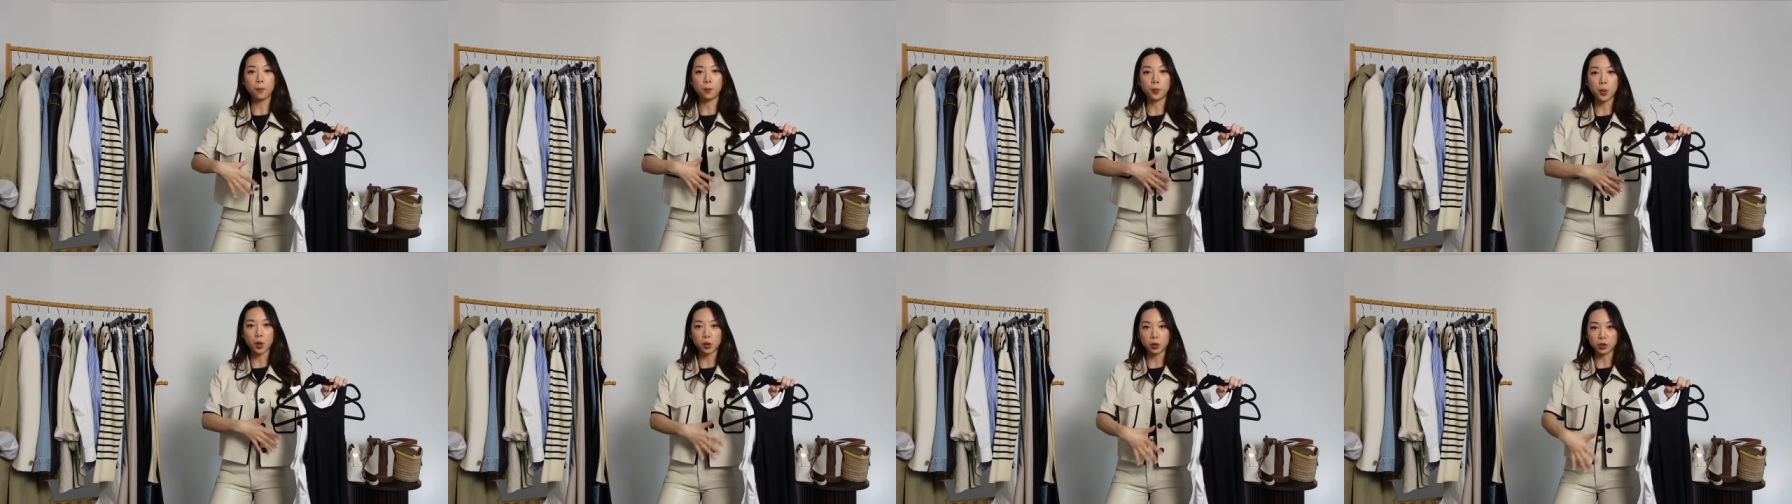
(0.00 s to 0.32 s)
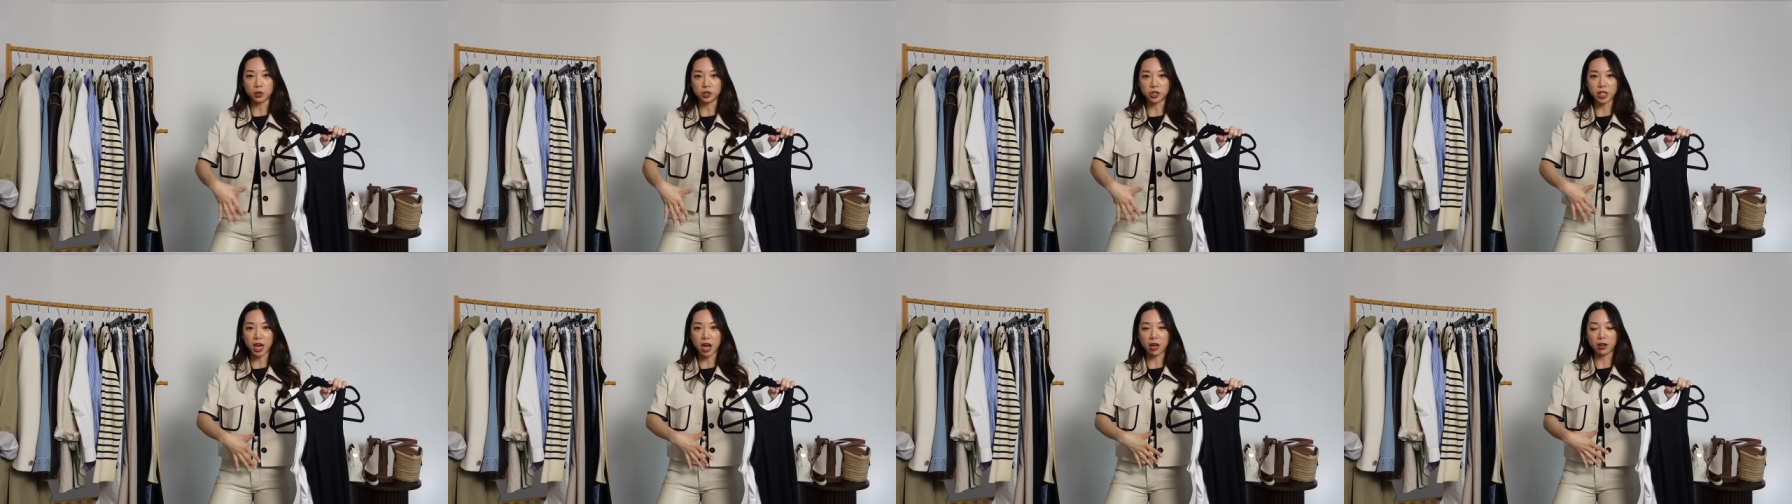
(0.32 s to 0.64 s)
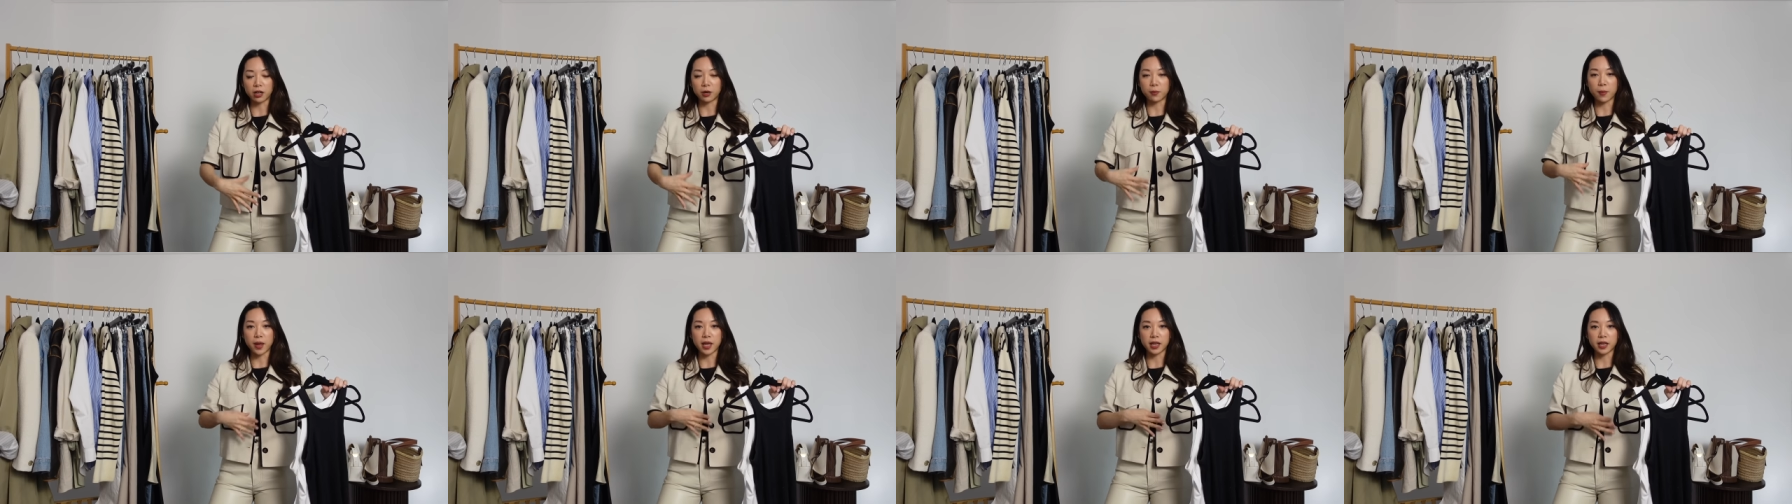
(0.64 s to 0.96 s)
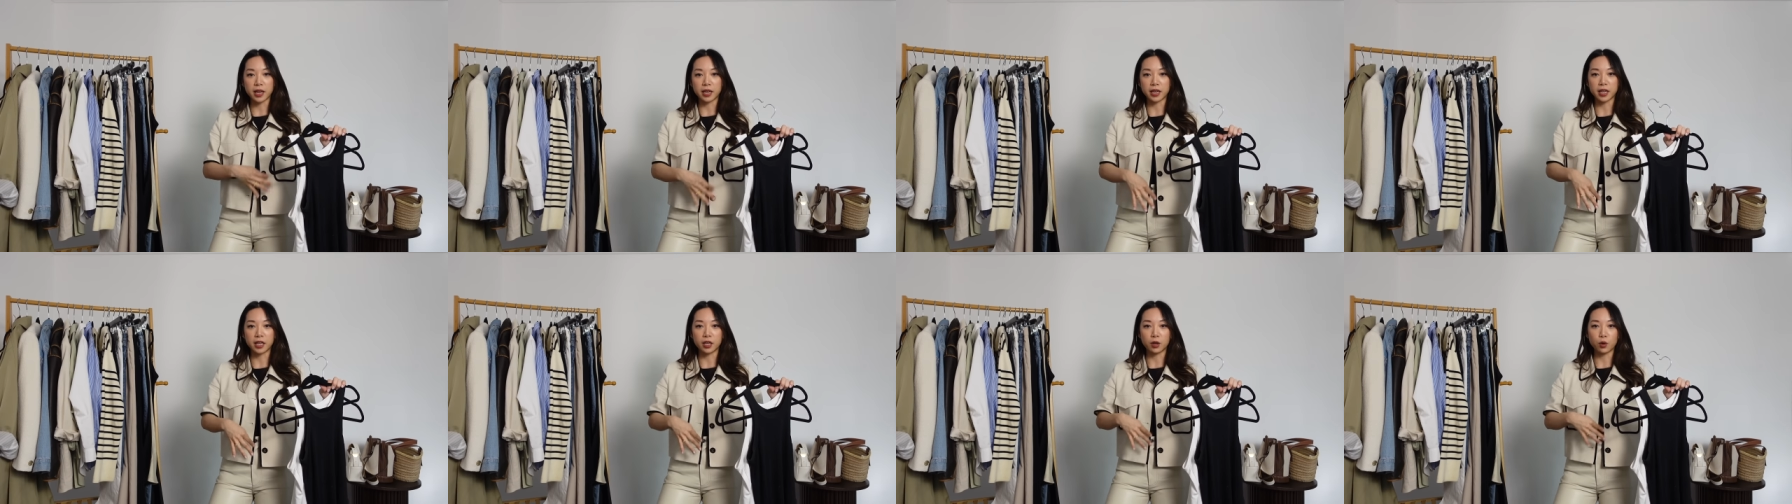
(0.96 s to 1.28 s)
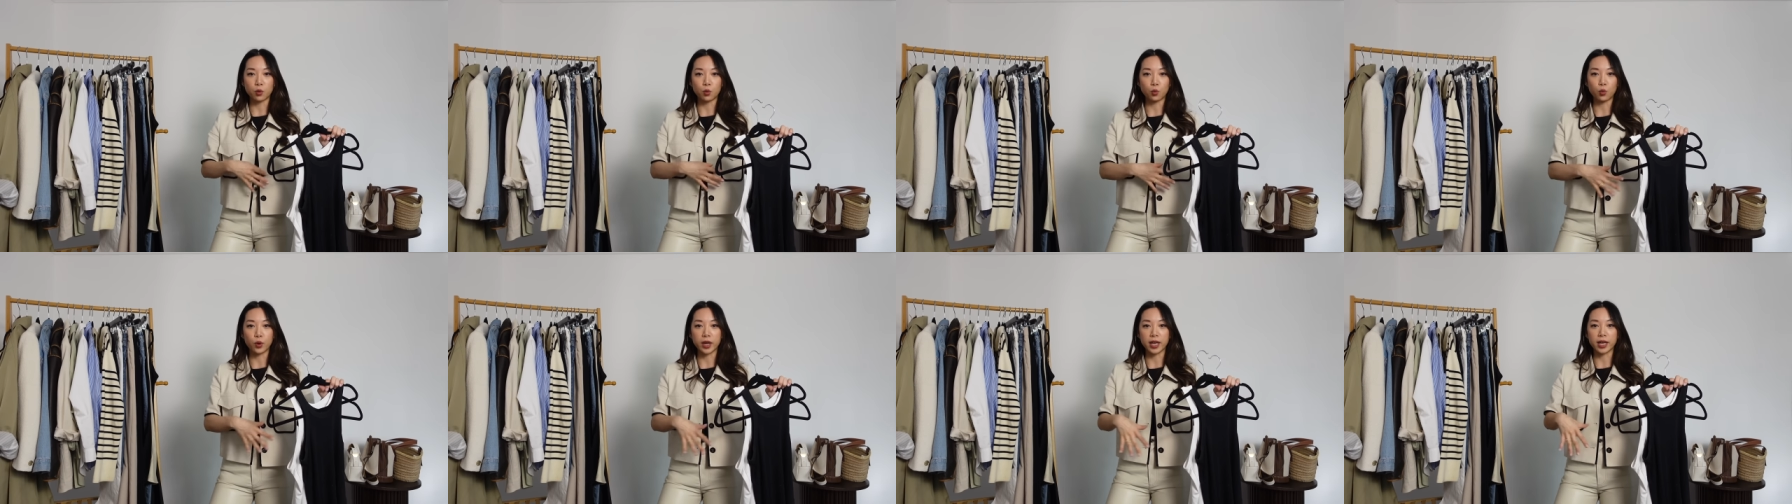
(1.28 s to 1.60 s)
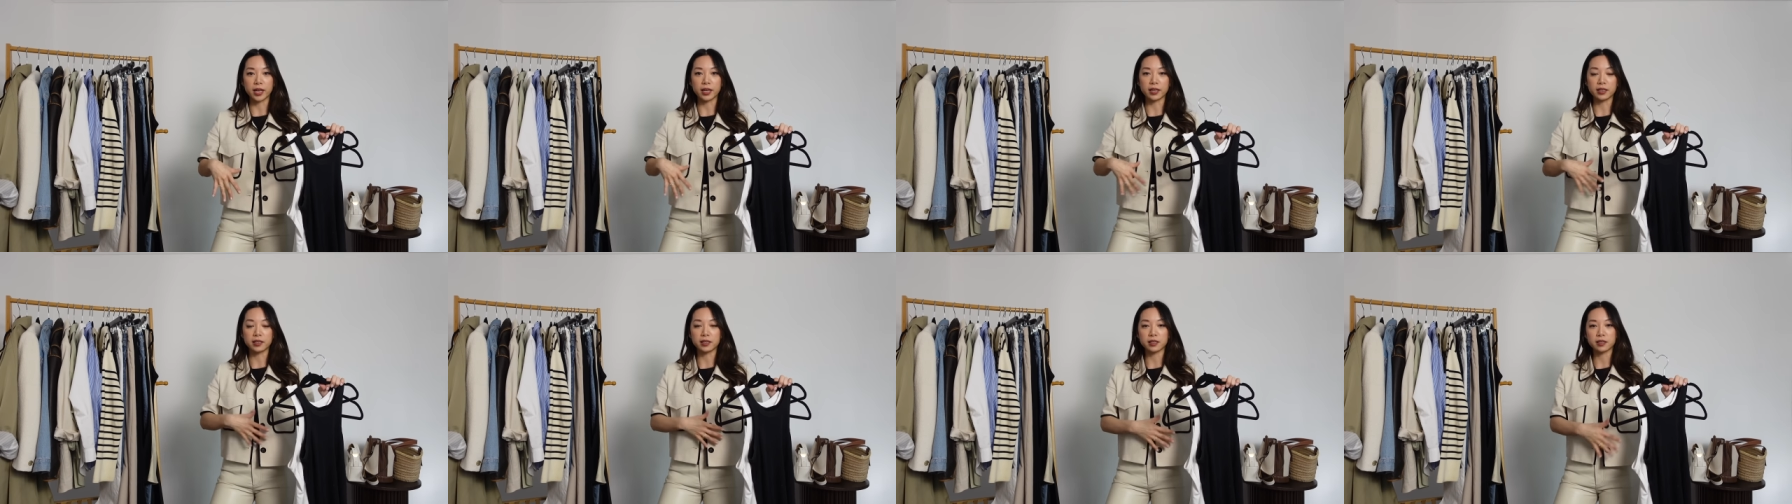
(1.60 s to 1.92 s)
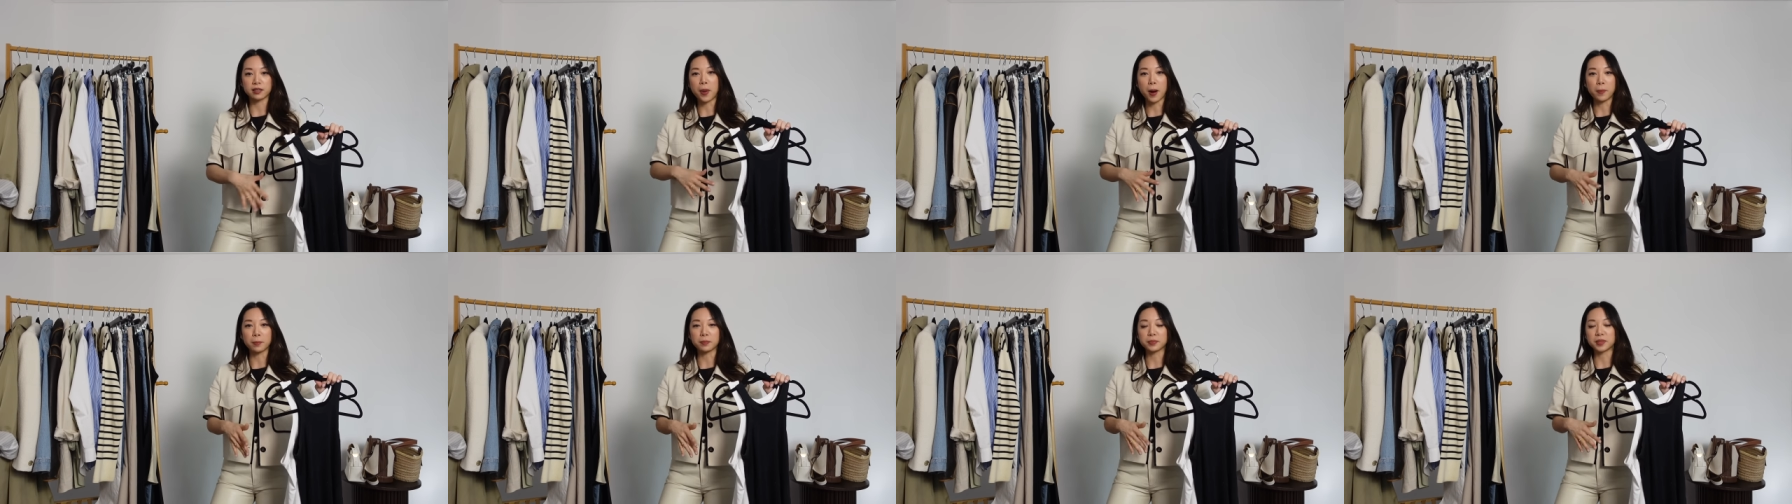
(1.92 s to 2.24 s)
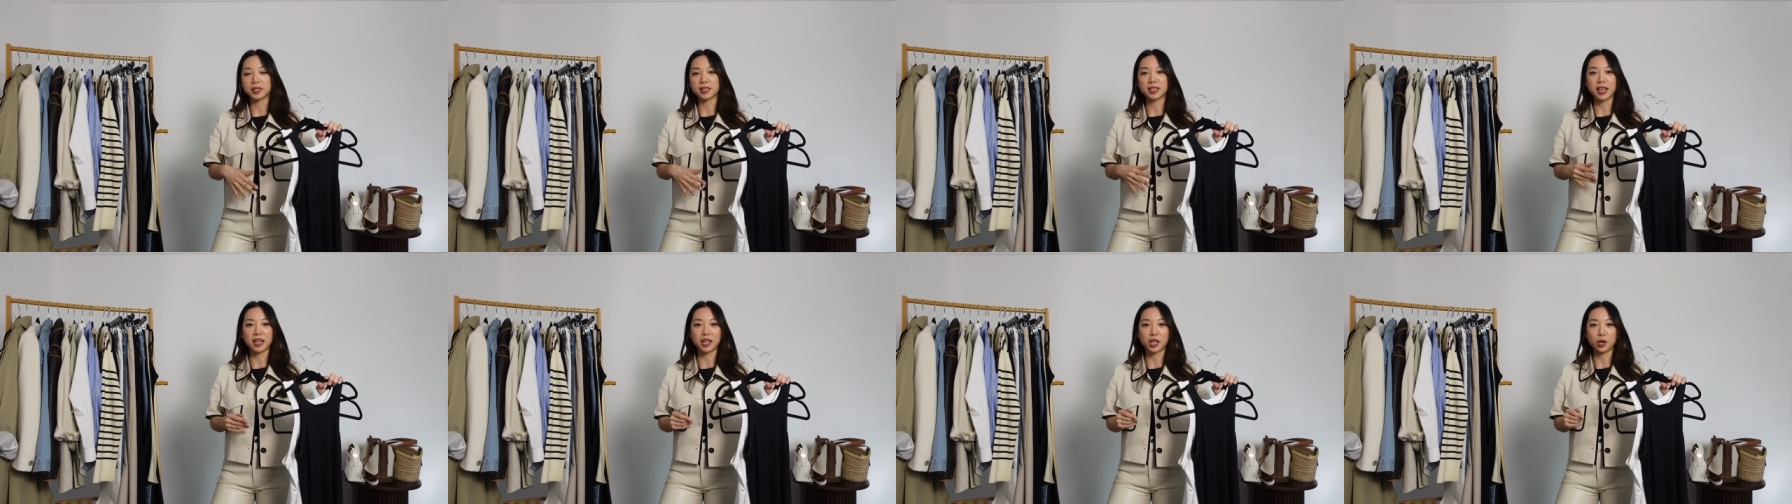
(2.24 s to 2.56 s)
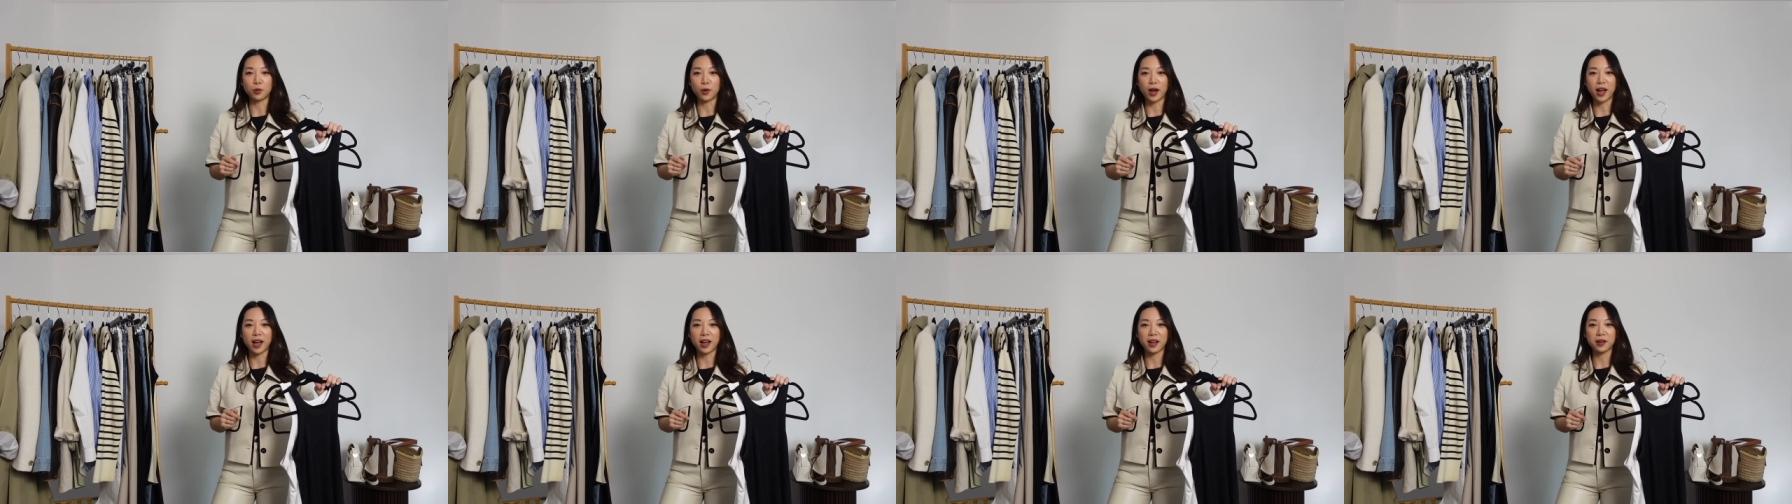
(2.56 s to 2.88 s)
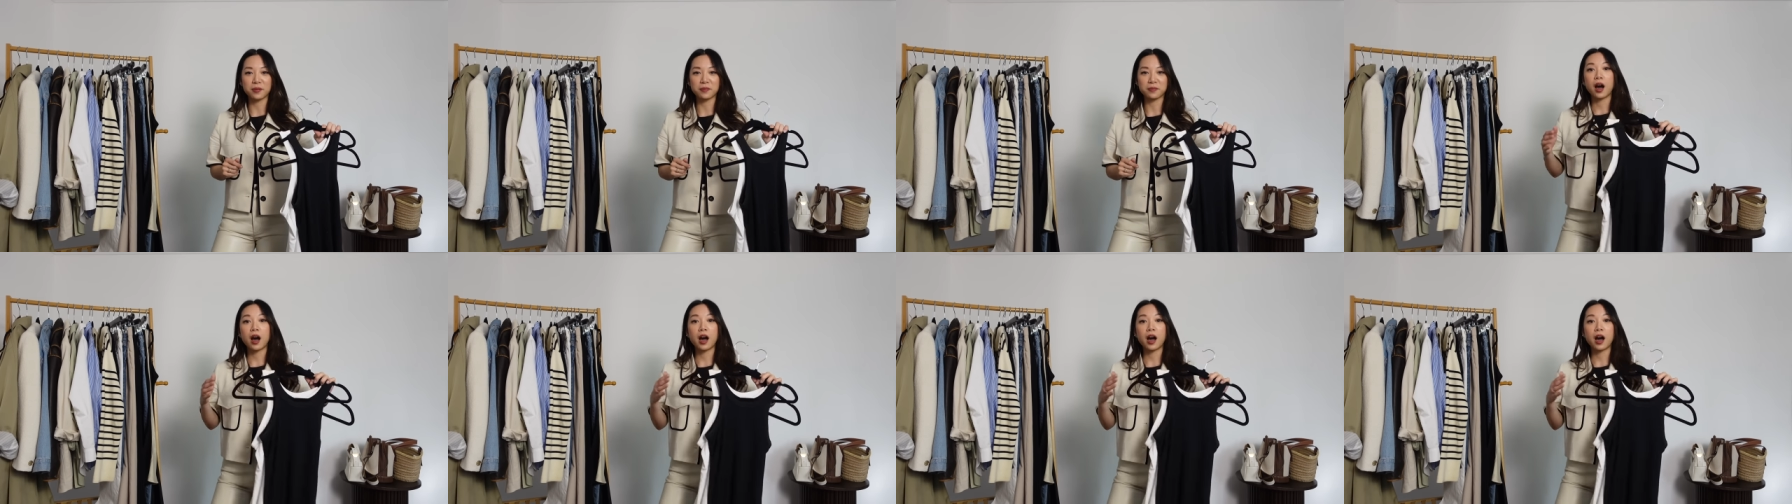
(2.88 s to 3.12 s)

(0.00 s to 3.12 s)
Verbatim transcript: bulge out and make any weird bumps anywhere.